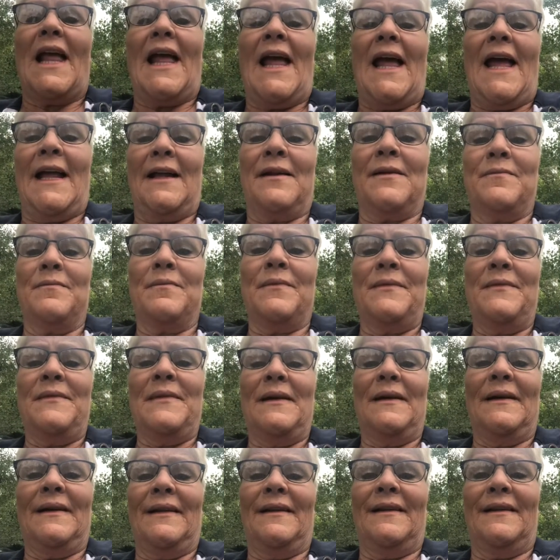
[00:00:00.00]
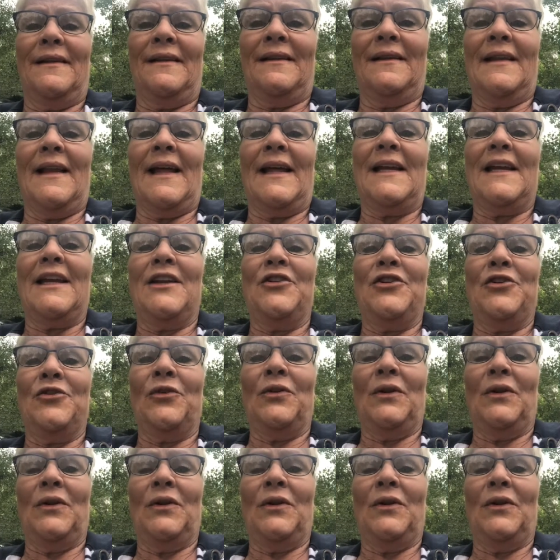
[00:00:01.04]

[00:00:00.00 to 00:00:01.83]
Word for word: and letting you